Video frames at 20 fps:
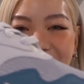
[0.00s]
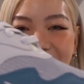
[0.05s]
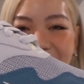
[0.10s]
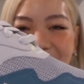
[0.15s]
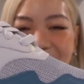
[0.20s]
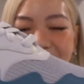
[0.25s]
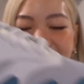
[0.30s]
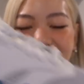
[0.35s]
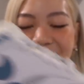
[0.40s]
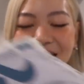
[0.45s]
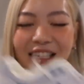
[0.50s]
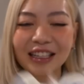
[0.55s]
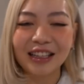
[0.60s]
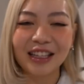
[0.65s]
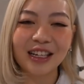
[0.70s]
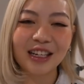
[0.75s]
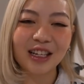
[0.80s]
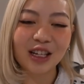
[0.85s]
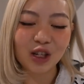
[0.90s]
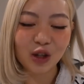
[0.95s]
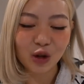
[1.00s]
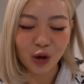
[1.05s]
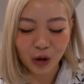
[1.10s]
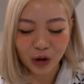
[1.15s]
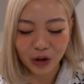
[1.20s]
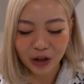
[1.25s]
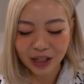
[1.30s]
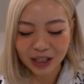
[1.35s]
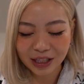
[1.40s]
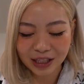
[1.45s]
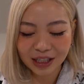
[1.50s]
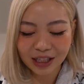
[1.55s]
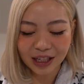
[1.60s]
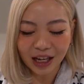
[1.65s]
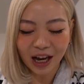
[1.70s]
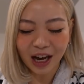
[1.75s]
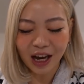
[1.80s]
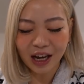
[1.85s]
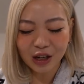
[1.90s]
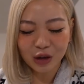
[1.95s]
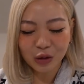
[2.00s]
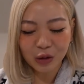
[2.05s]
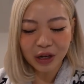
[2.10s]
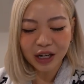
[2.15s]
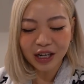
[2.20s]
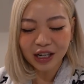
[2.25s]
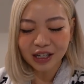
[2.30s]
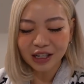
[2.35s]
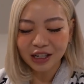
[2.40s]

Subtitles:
this is the Noise Aqua.